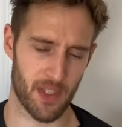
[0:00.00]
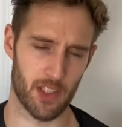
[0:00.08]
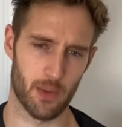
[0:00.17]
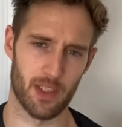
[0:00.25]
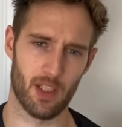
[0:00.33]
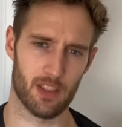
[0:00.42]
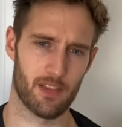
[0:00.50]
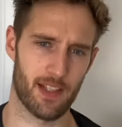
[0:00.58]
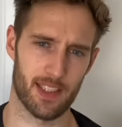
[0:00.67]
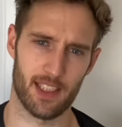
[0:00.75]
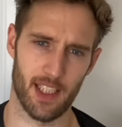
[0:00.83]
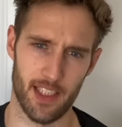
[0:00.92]
Doing lots of
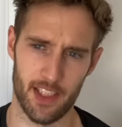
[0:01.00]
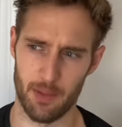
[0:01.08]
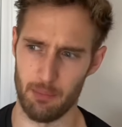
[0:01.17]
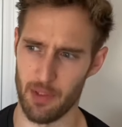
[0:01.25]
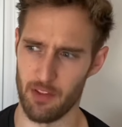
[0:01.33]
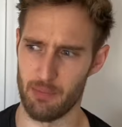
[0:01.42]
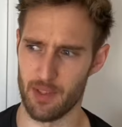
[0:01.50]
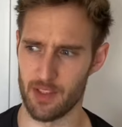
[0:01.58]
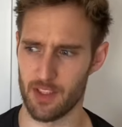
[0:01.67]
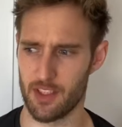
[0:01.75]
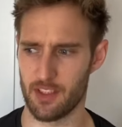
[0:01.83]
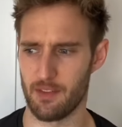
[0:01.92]
isolation
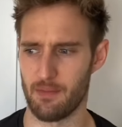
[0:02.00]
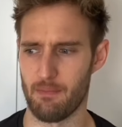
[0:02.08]
movements